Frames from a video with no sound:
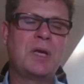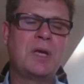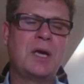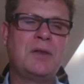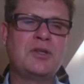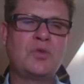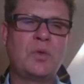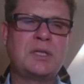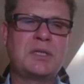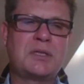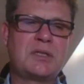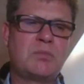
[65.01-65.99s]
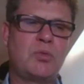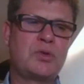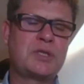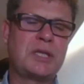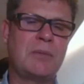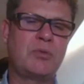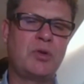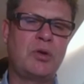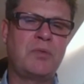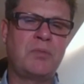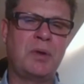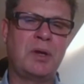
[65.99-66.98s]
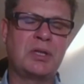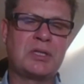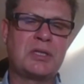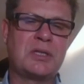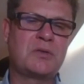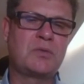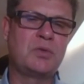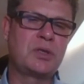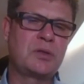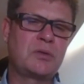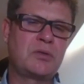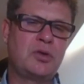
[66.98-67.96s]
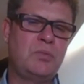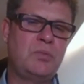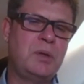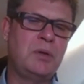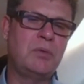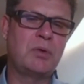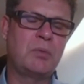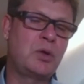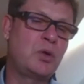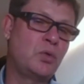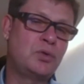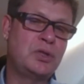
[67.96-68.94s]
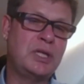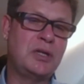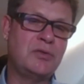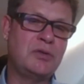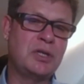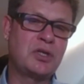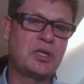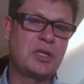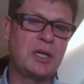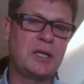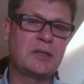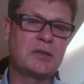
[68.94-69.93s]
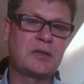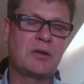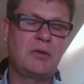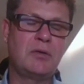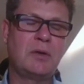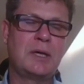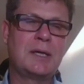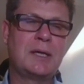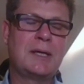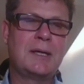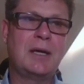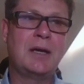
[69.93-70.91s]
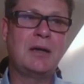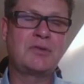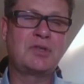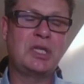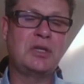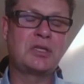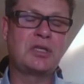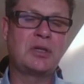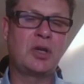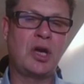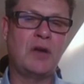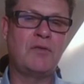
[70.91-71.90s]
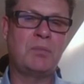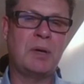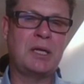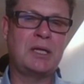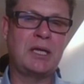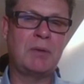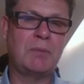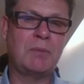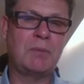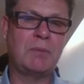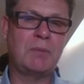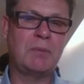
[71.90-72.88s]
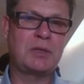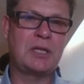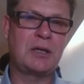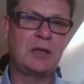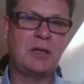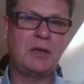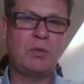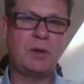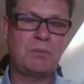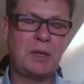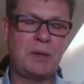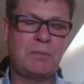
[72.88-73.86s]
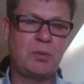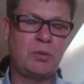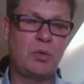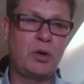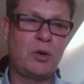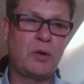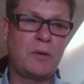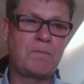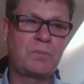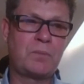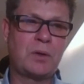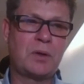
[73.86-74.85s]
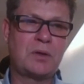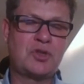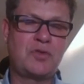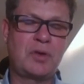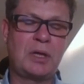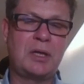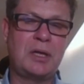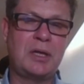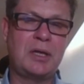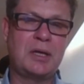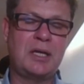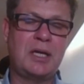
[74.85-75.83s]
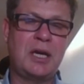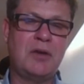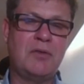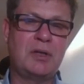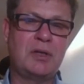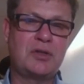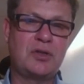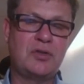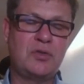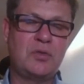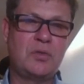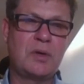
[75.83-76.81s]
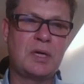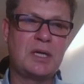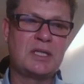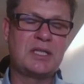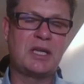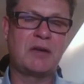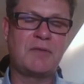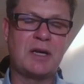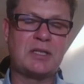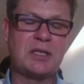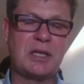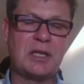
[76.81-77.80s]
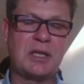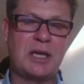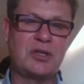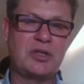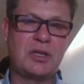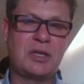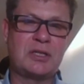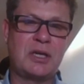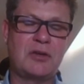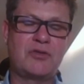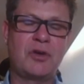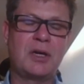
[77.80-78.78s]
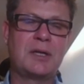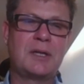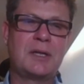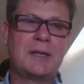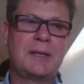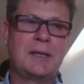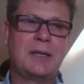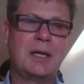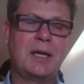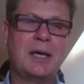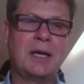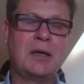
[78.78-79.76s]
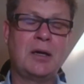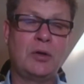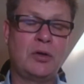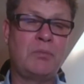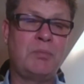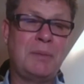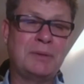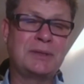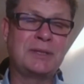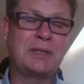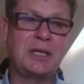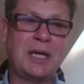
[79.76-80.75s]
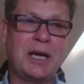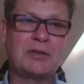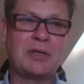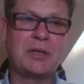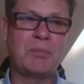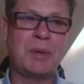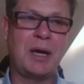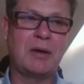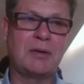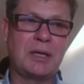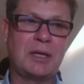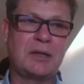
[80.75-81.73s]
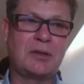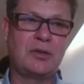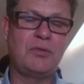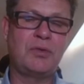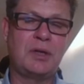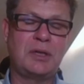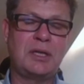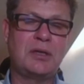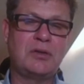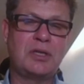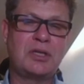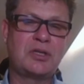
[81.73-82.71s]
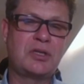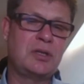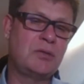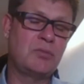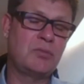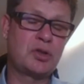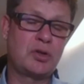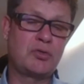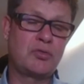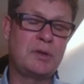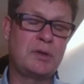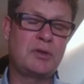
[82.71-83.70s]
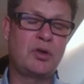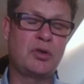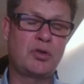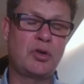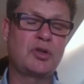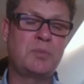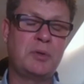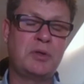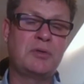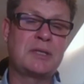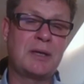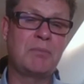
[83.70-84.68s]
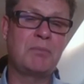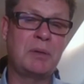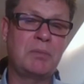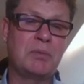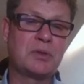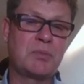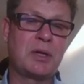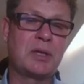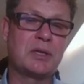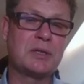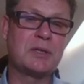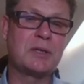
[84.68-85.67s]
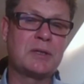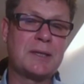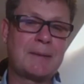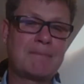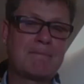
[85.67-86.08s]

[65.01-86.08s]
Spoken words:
And there's always a small subgroup of breathlessness, which could be what we call deconditioning. So, and I've seen this in the COVID pandemic, particularly when people were strictly adhering to self-isolation, etc. A lot of people didn't get out and about, and I do think deconditioning was contribute to some people's breathlessness.